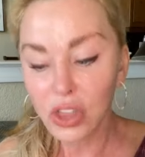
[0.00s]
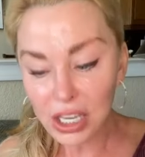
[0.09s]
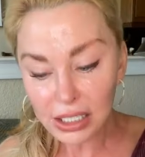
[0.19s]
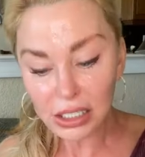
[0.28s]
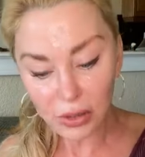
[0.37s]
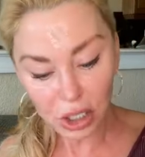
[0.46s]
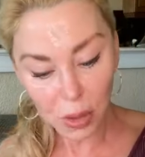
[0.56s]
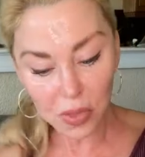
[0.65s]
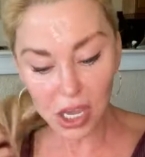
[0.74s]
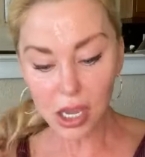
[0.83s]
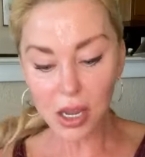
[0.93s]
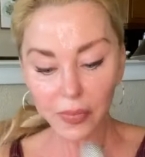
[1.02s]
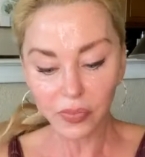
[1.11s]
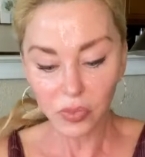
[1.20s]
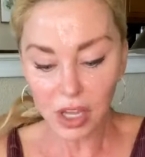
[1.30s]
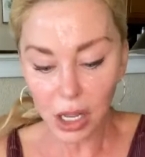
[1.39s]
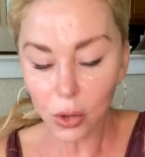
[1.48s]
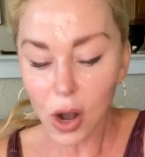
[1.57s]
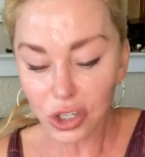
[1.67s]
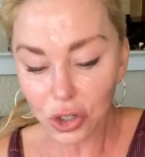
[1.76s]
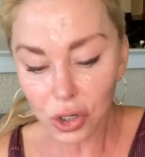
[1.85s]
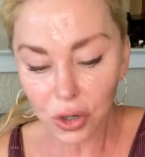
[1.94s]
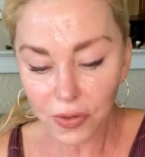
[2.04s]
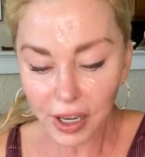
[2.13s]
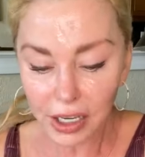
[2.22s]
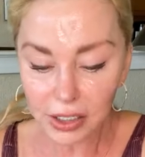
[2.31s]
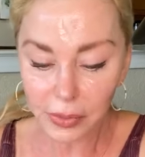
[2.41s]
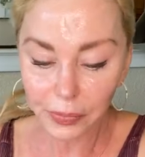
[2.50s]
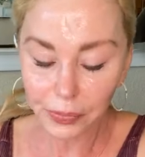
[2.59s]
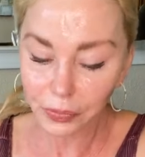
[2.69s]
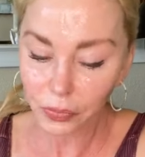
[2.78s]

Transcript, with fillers: This, to me, now watch the NuFace.